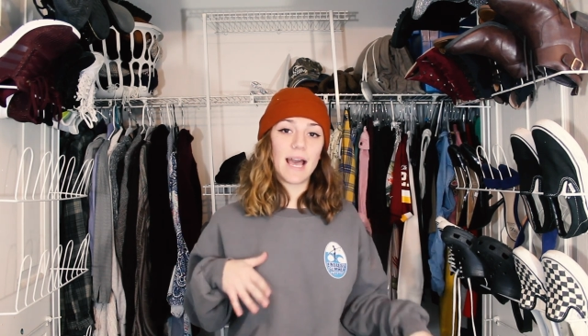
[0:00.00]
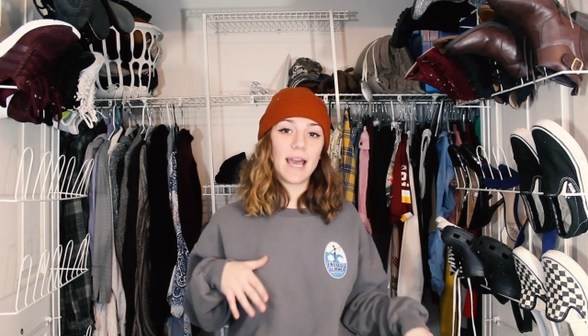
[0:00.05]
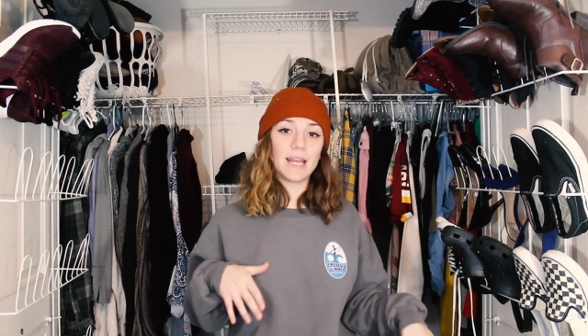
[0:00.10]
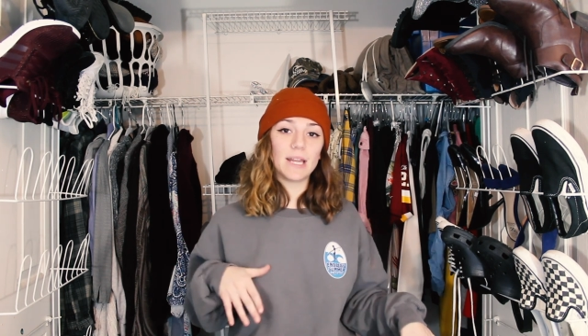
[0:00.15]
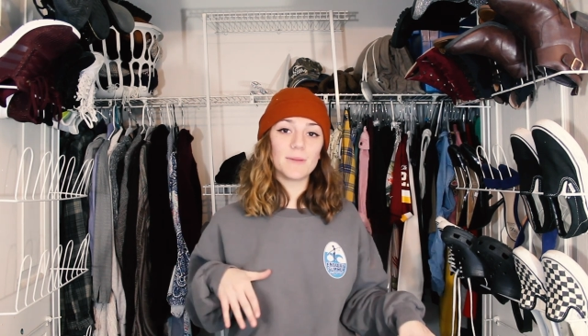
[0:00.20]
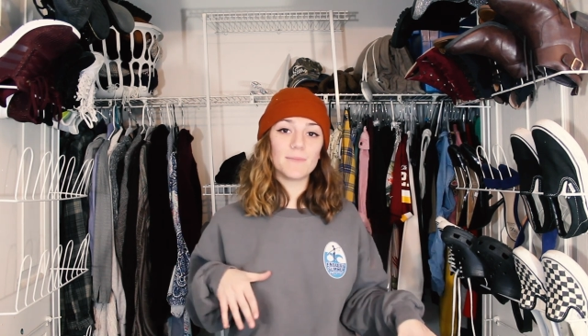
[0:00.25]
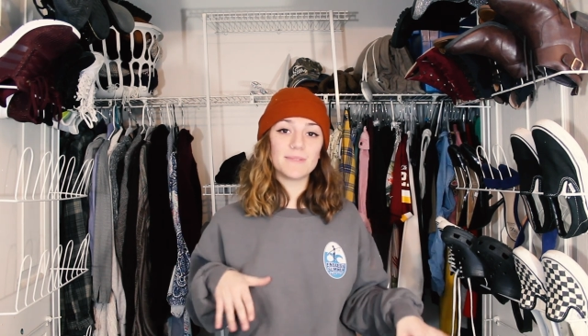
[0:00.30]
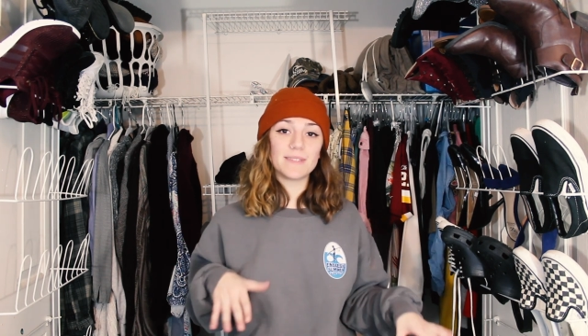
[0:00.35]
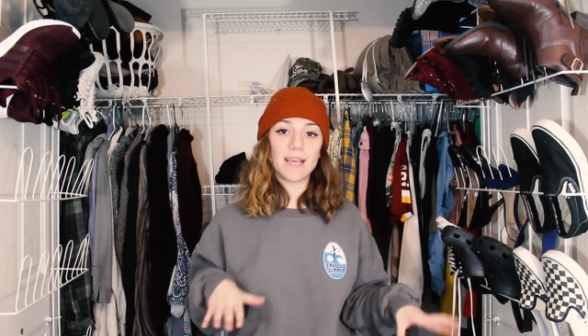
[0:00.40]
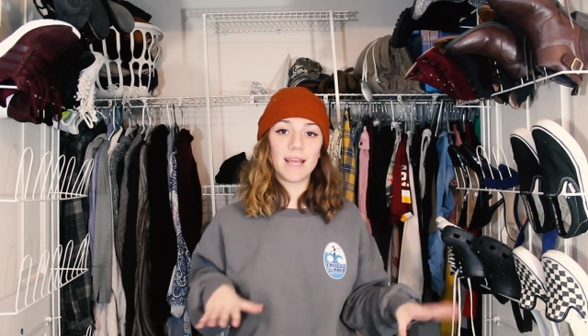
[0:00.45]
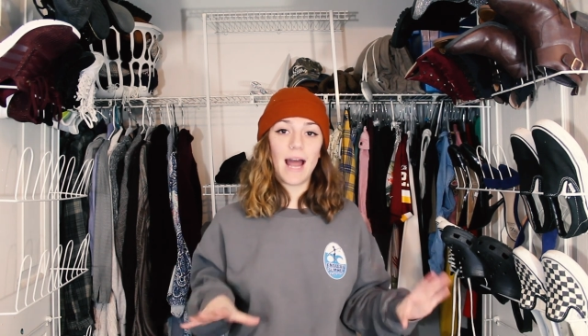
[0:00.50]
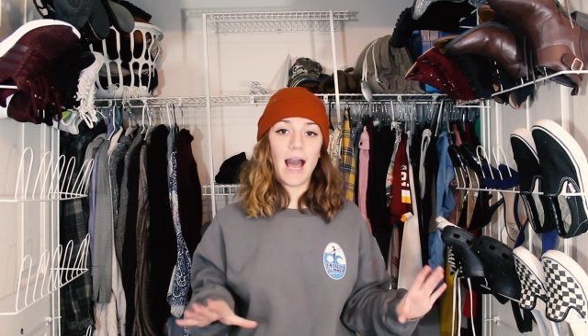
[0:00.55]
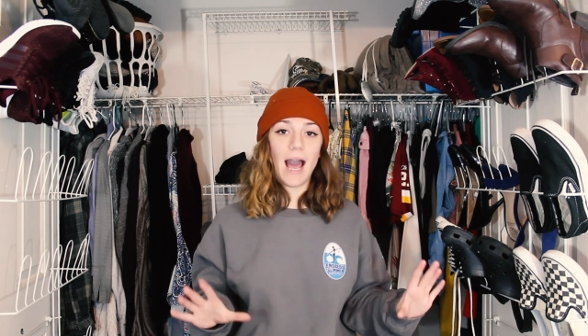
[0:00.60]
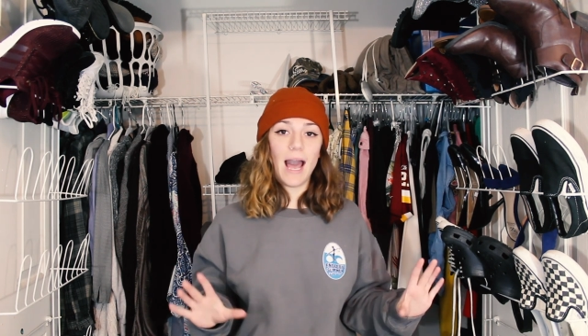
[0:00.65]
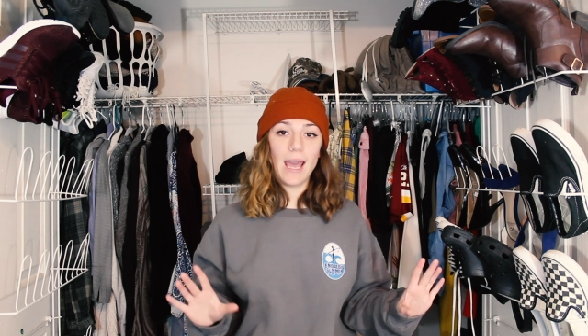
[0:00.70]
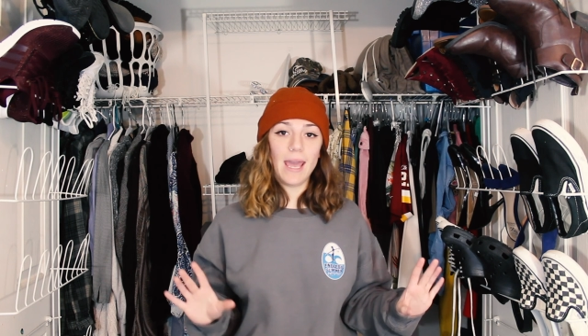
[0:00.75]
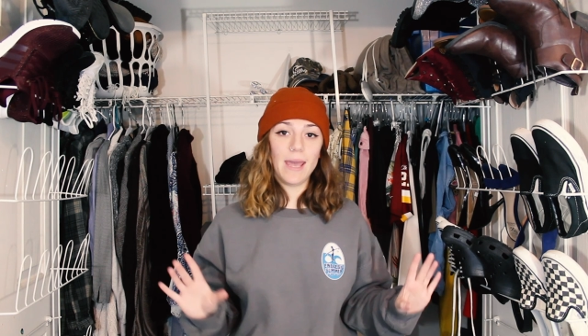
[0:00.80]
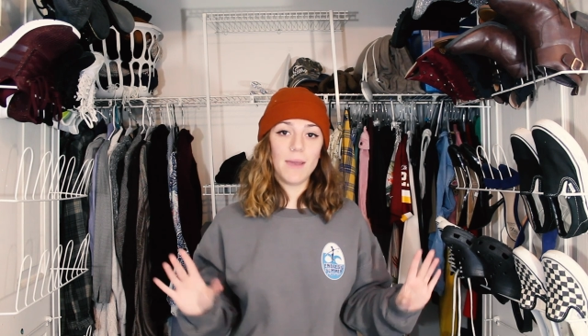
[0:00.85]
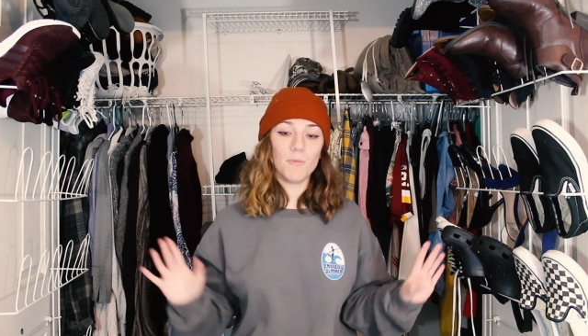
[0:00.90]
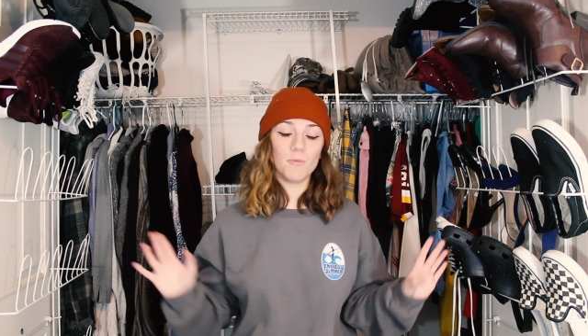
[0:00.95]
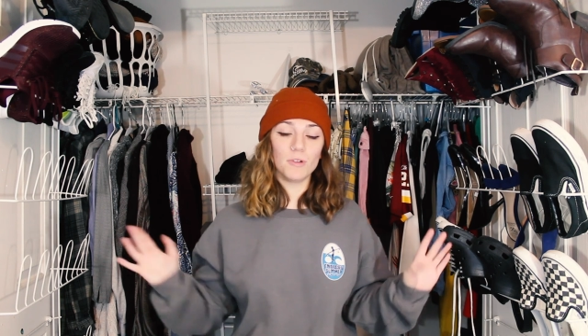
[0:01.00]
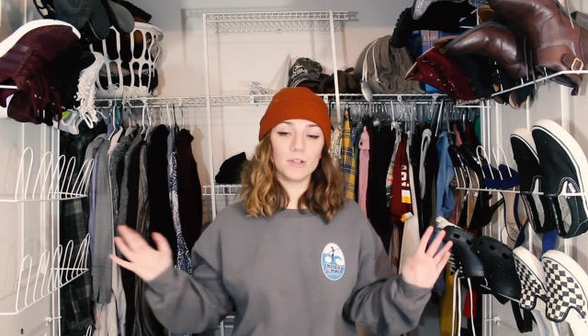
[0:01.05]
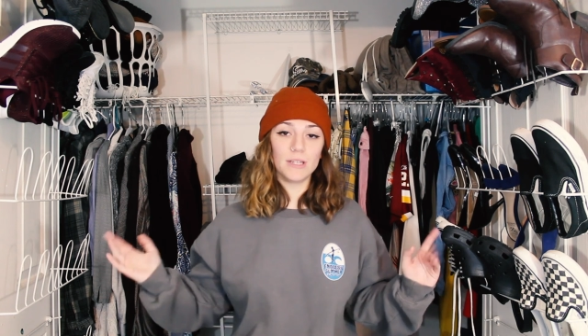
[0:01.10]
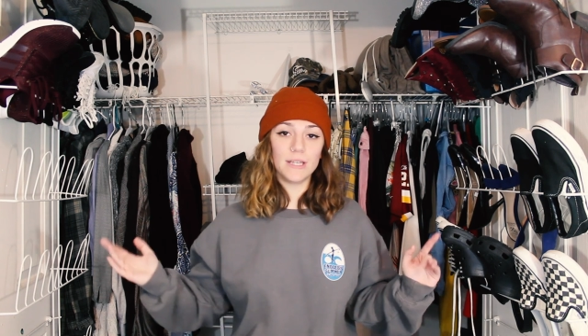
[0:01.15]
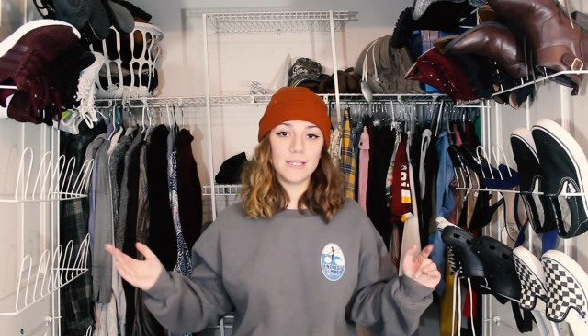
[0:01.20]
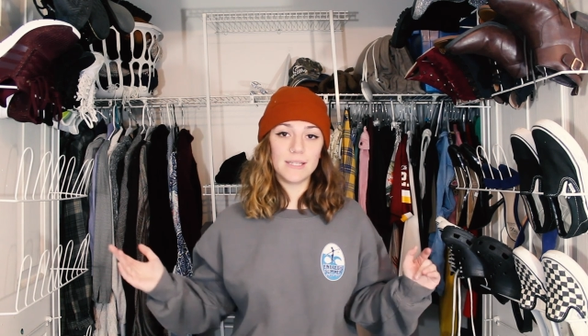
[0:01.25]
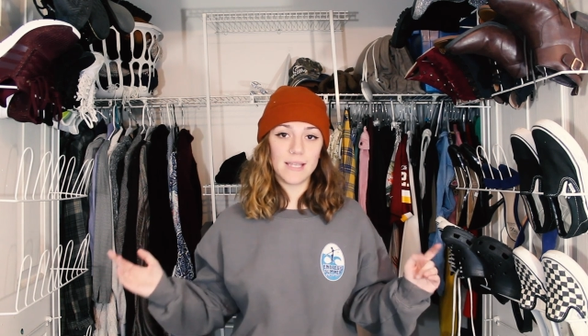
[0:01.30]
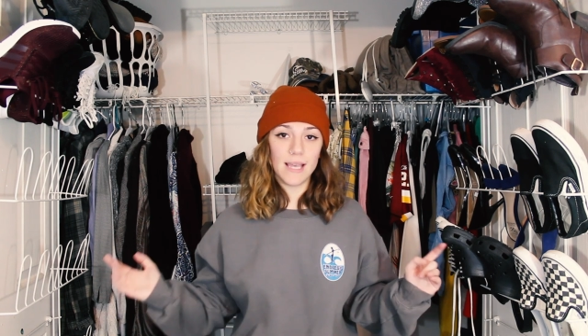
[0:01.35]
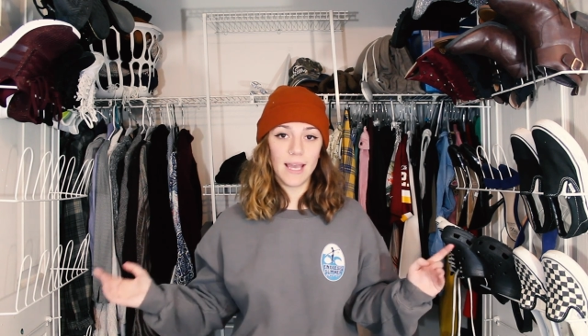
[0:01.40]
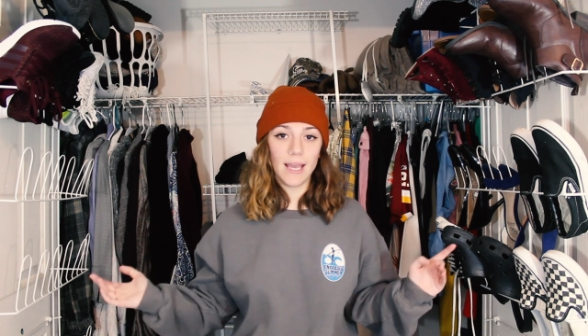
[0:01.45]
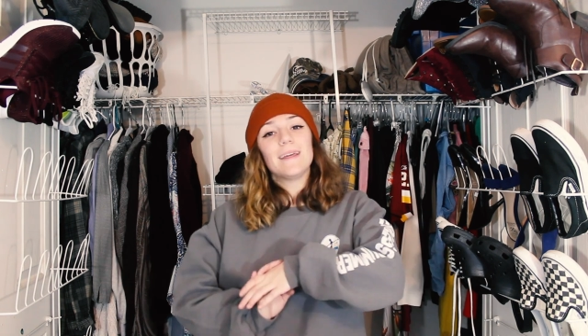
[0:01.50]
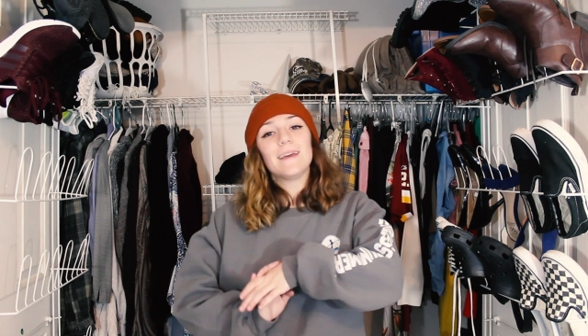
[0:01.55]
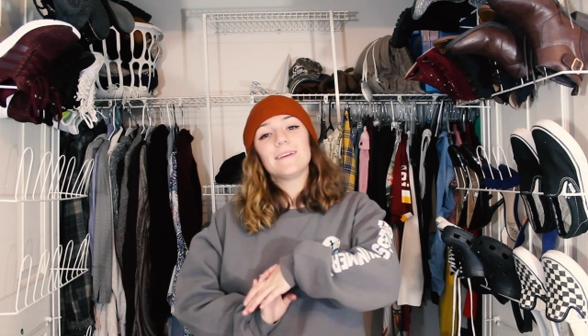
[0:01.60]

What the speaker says: items that I am releasing.